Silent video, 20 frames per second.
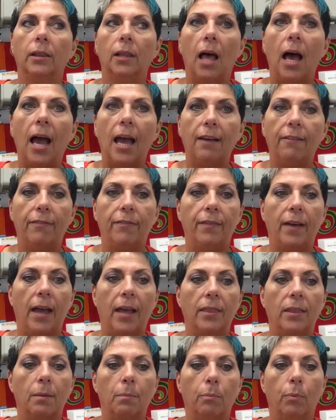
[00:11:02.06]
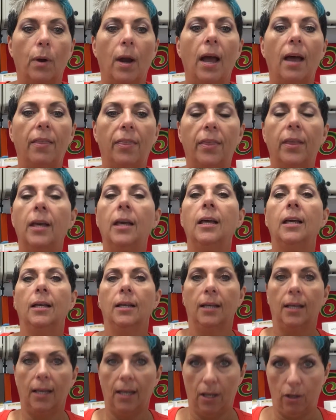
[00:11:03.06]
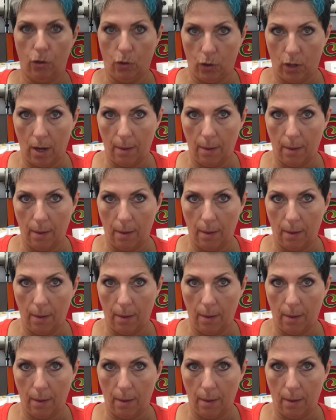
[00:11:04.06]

life and the breath in your